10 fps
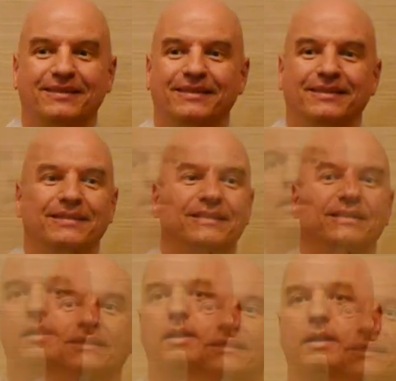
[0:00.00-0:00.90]

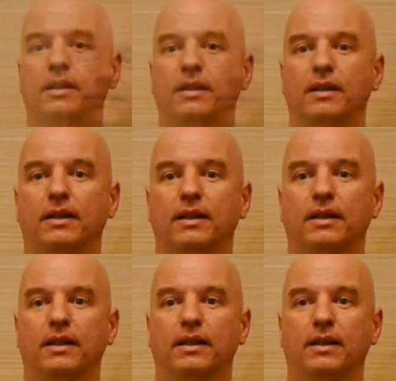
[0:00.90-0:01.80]

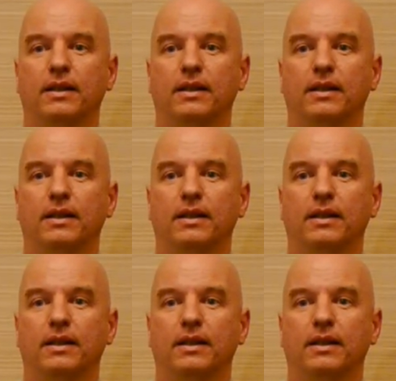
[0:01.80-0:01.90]
No one is speaking in this clip.